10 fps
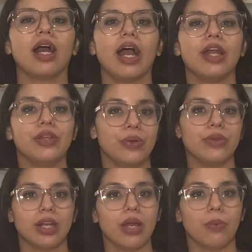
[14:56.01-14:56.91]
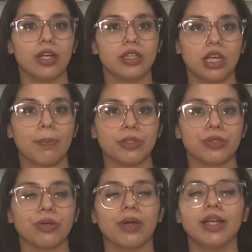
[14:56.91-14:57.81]
I knew that I wanted the
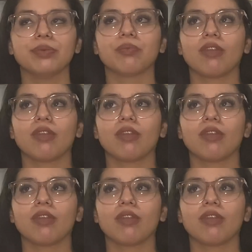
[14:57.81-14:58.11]
epidural, right?